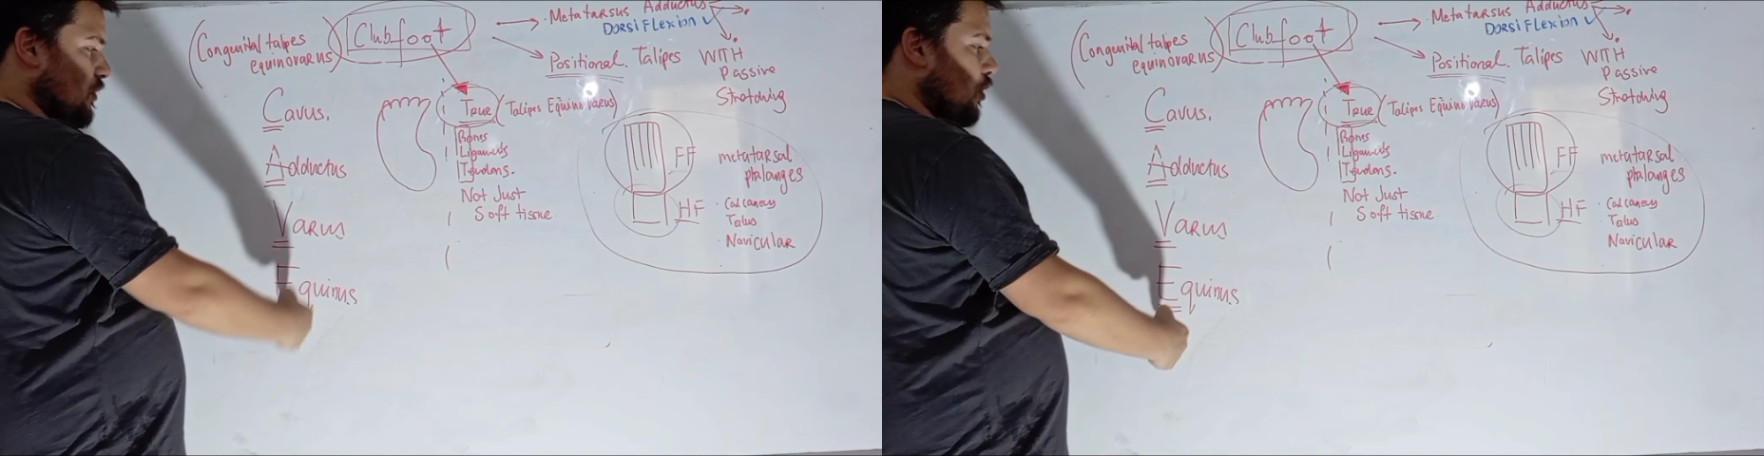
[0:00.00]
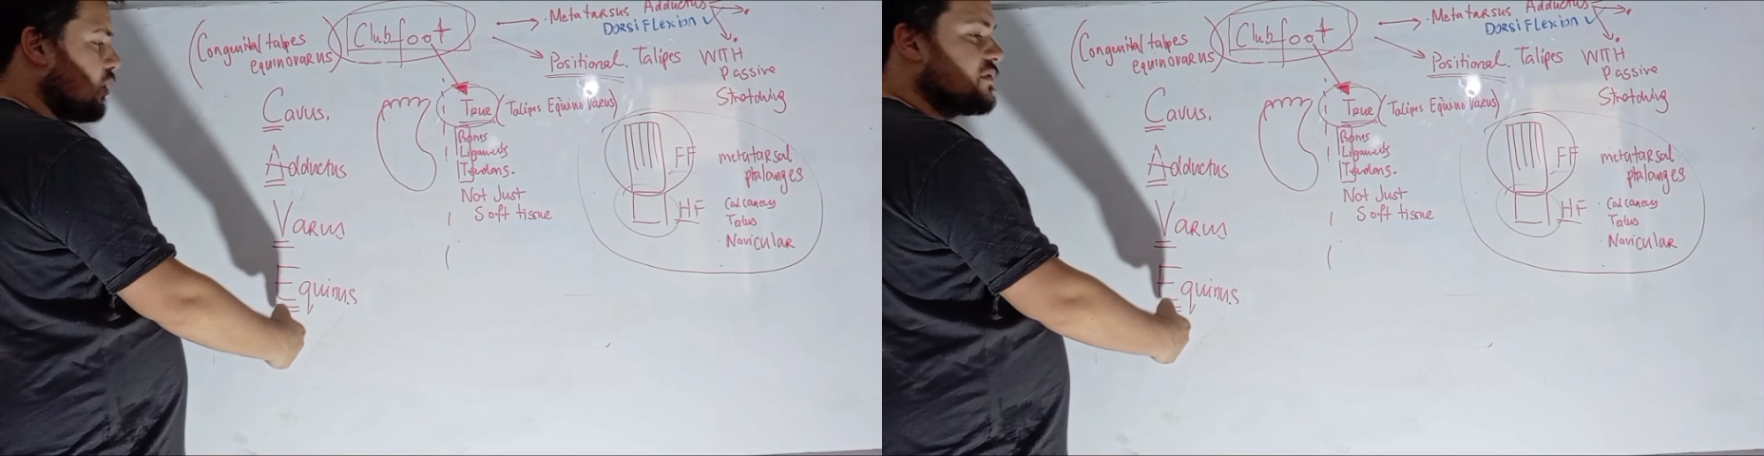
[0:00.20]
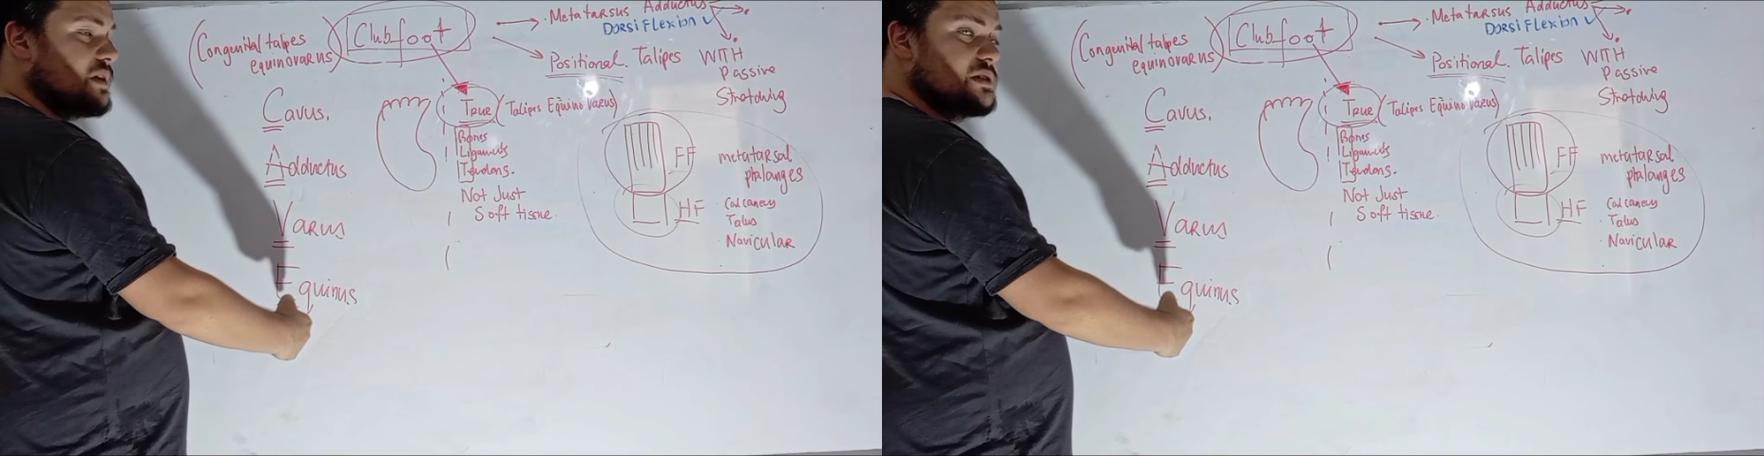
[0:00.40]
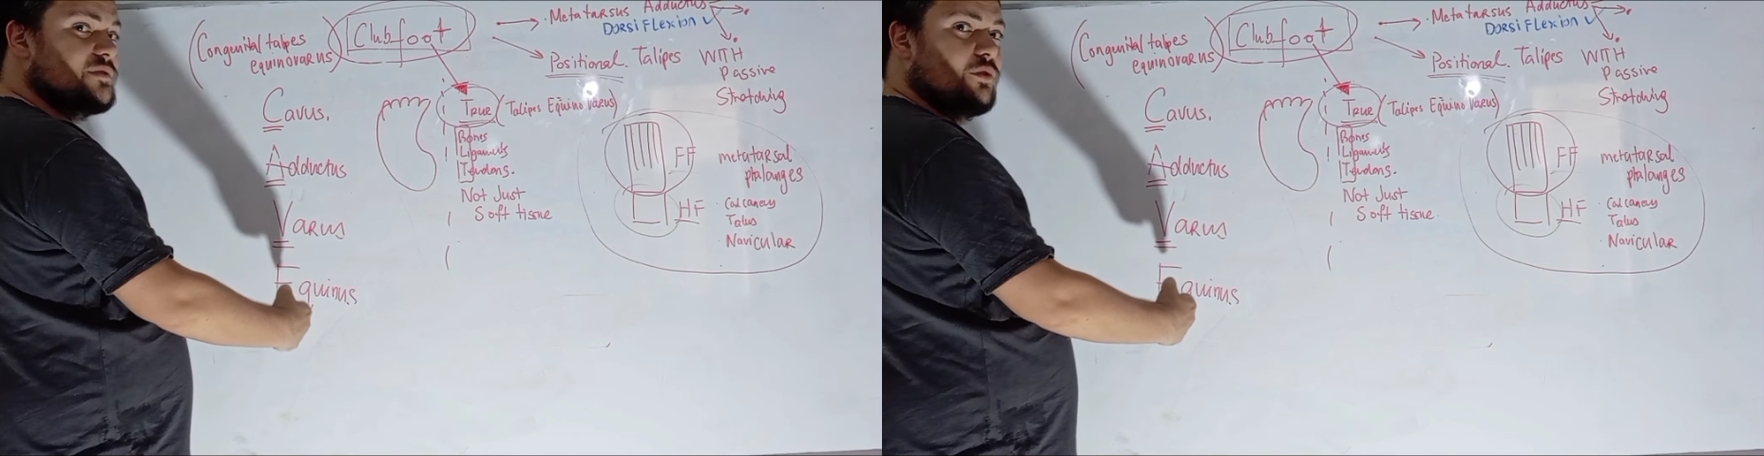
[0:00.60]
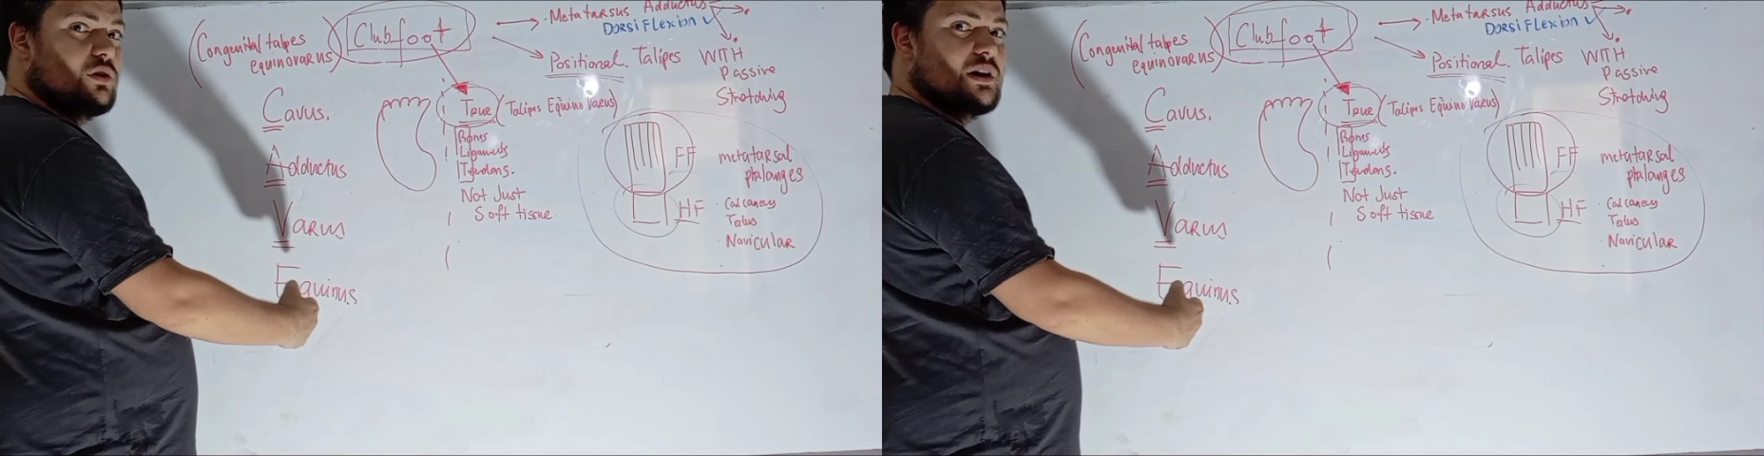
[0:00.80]
all of
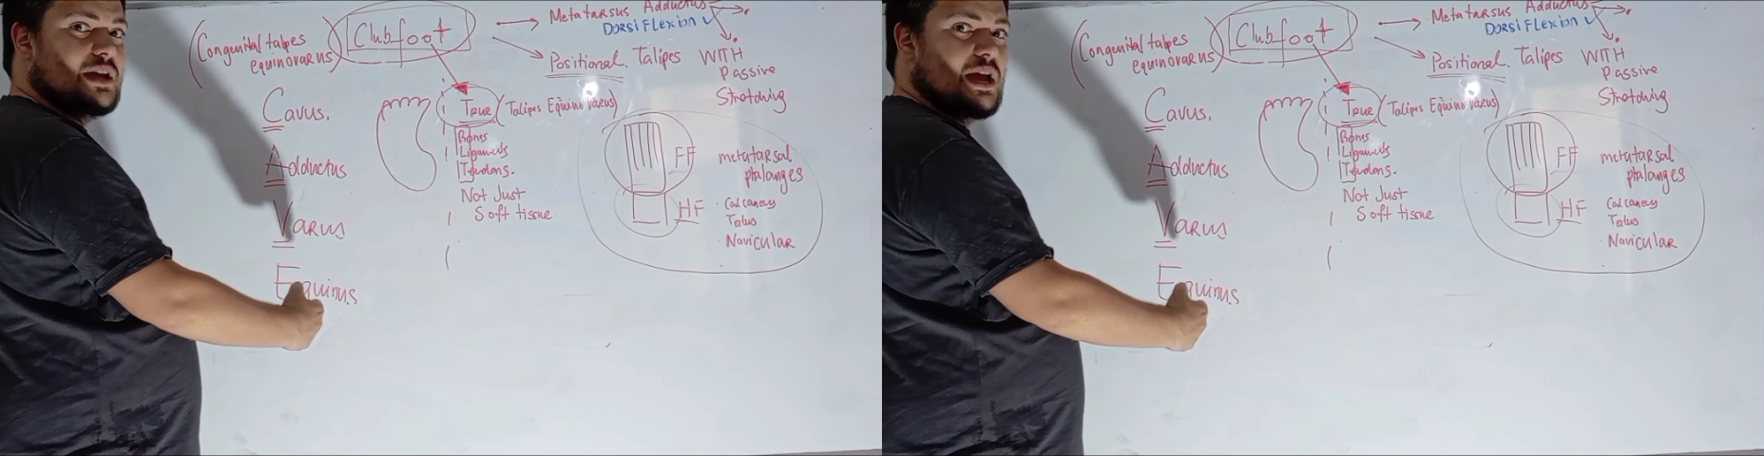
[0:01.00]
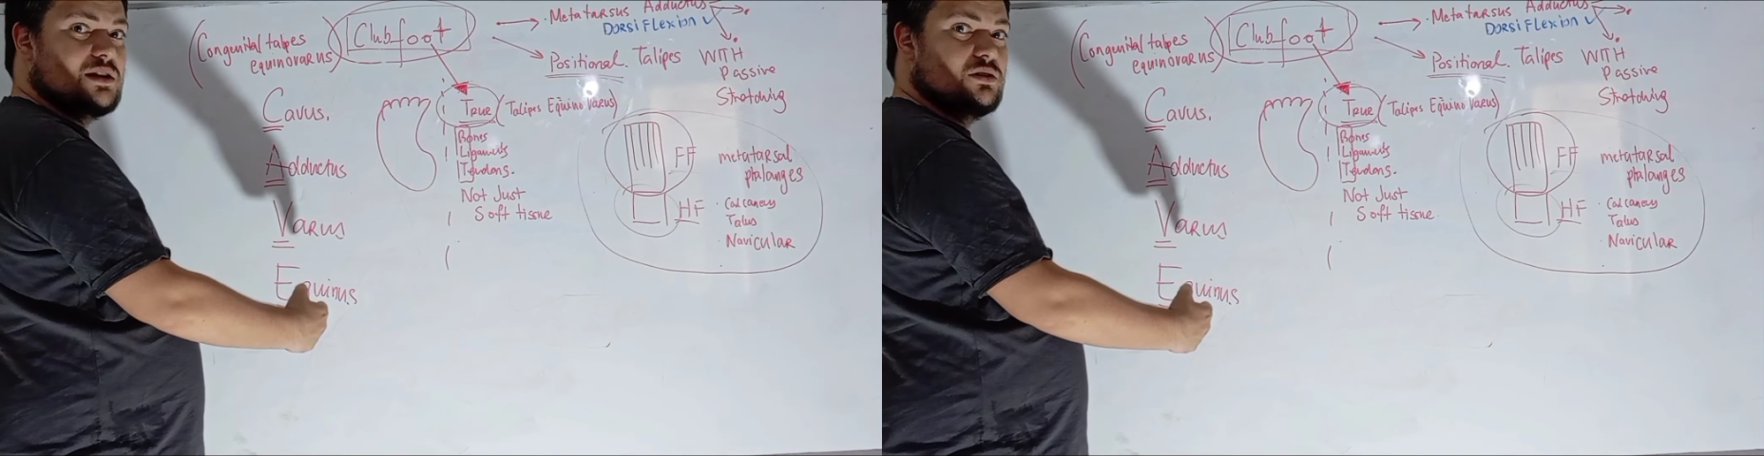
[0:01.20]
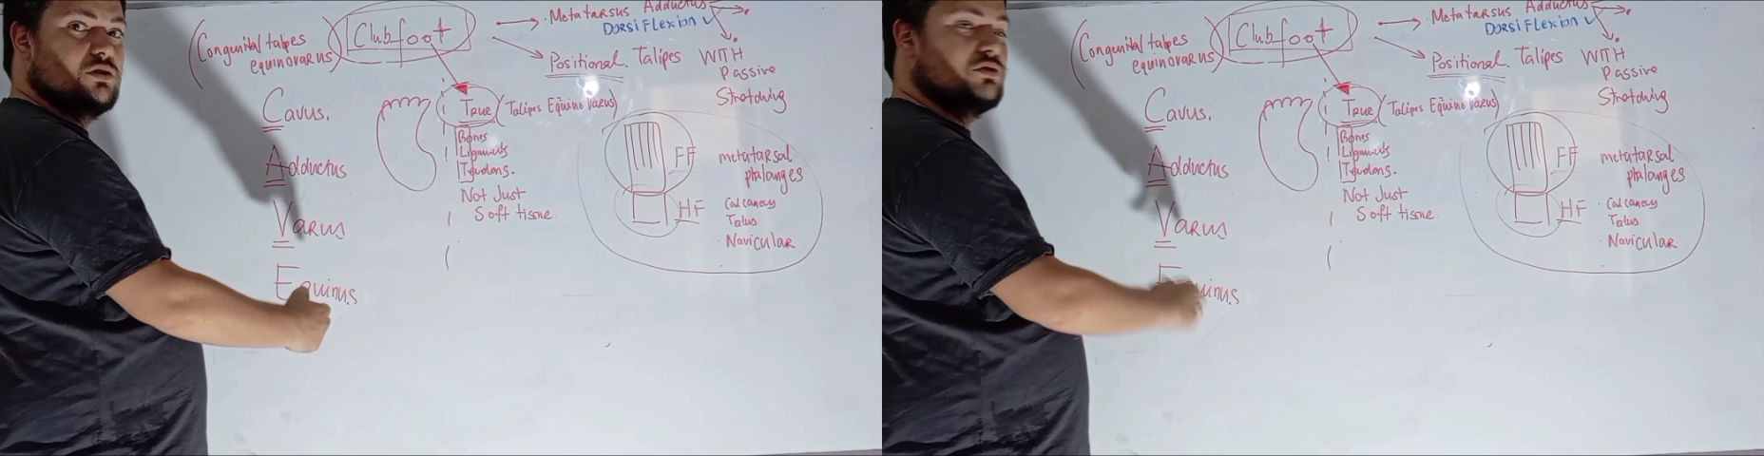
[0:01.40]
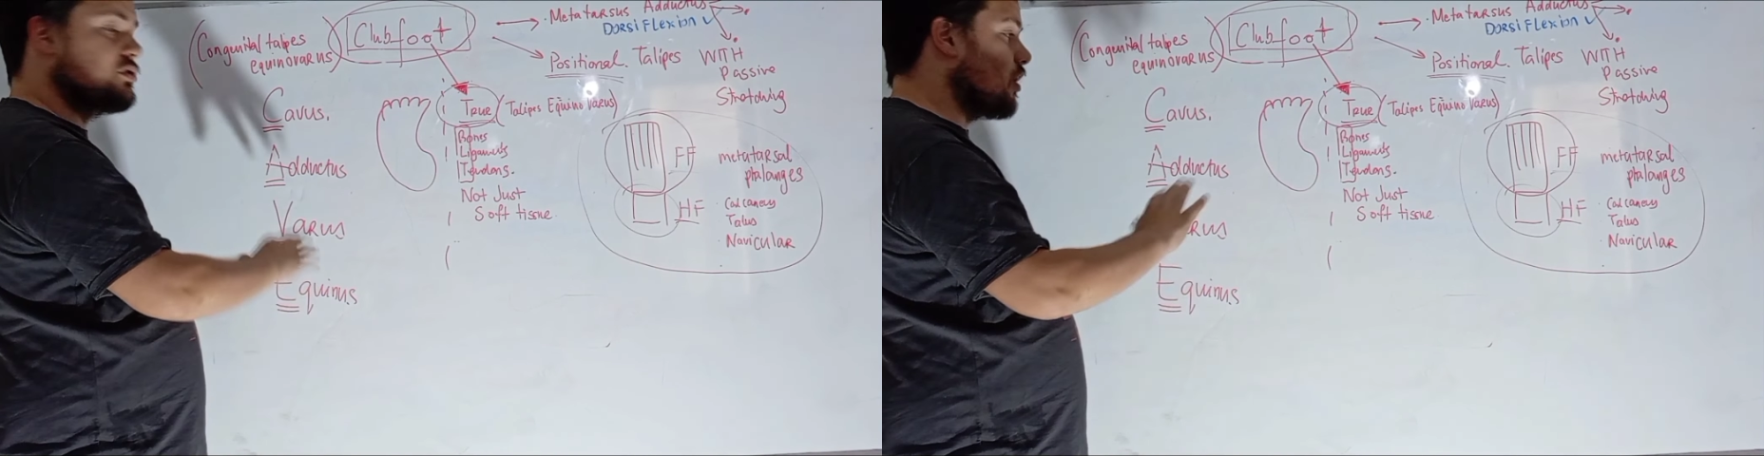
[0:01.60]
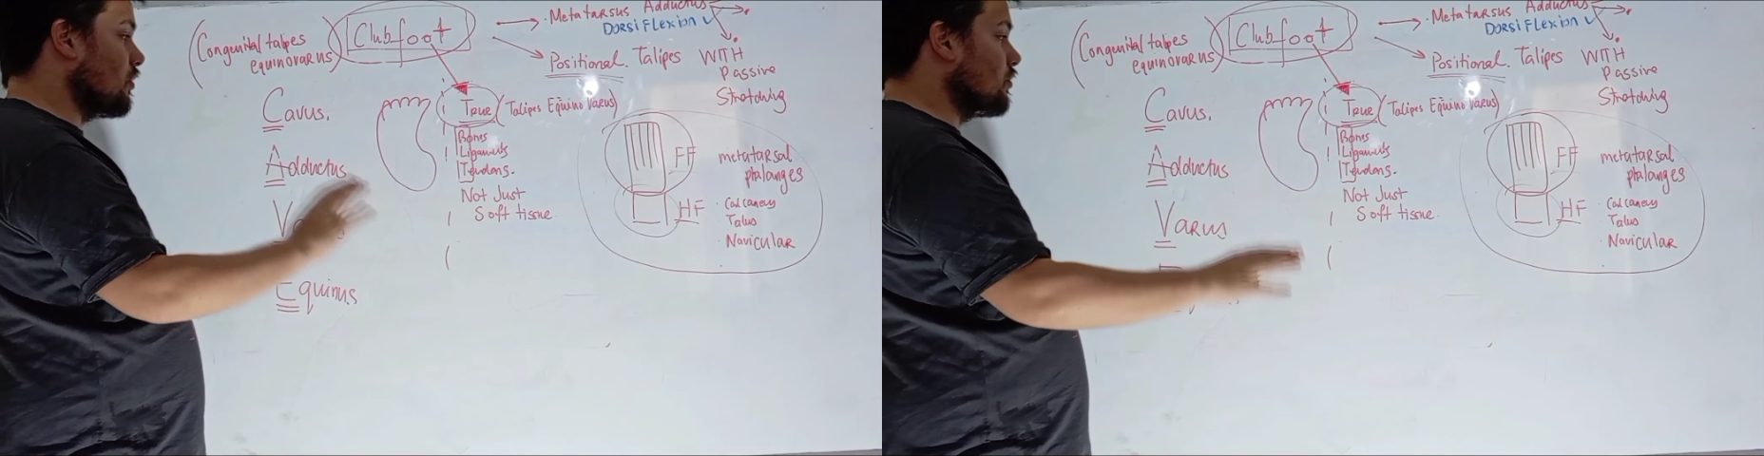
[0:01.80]
these four again?
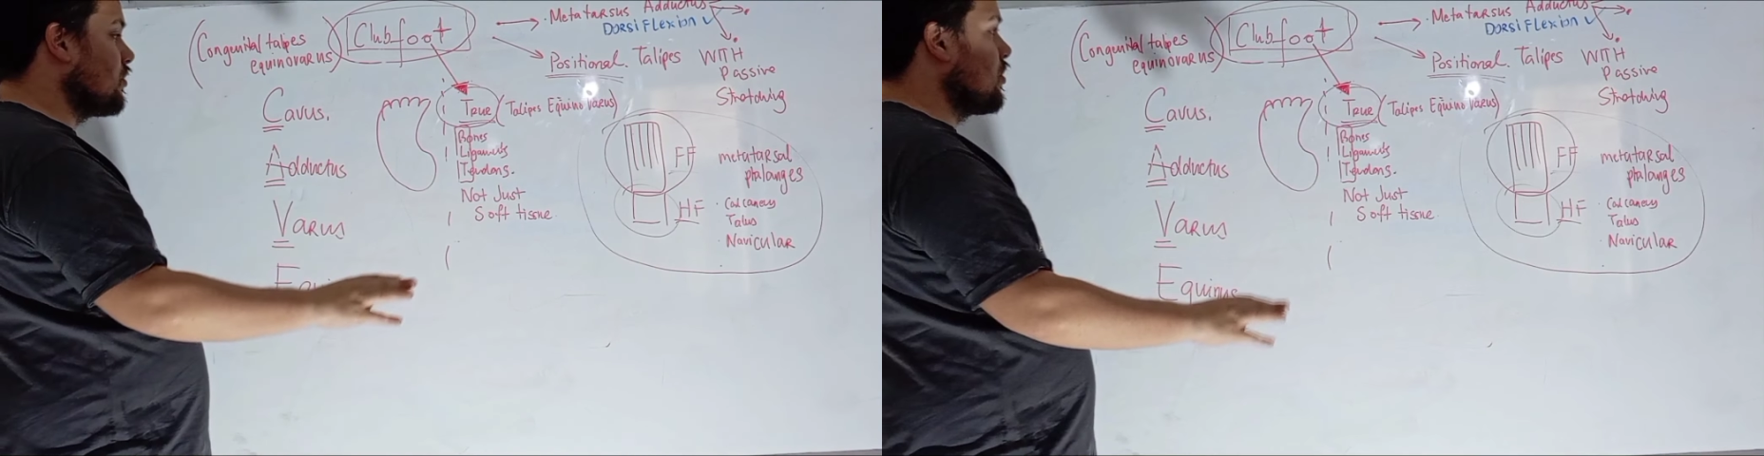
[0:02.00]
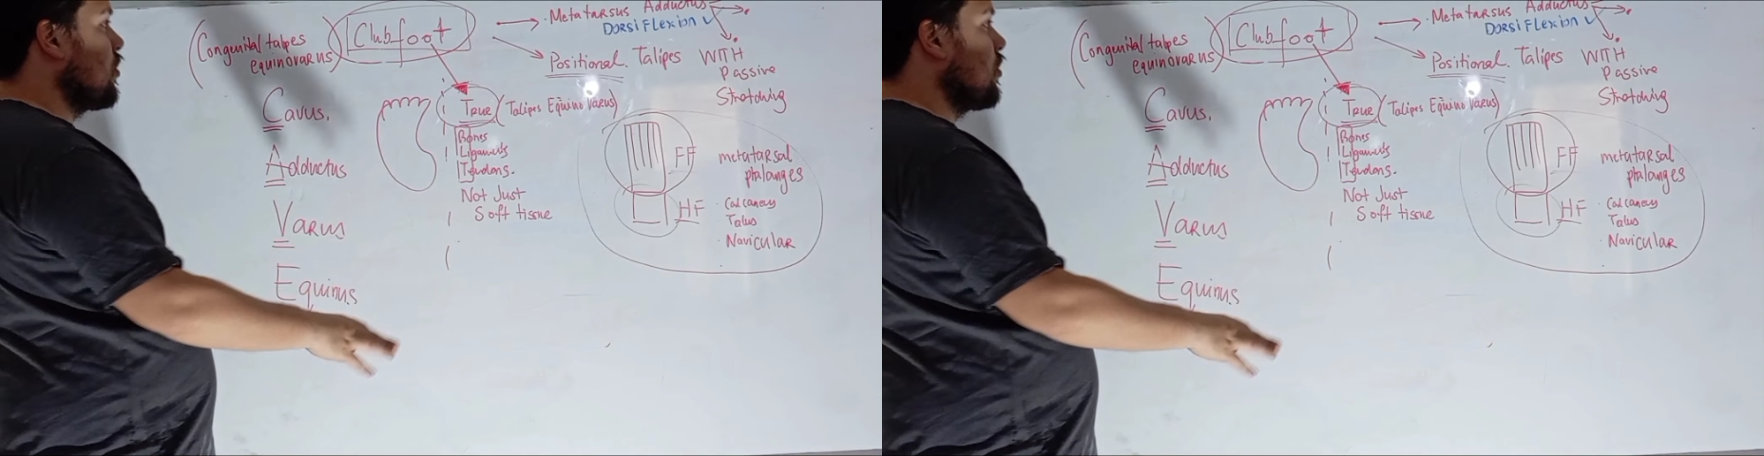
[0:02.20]
No.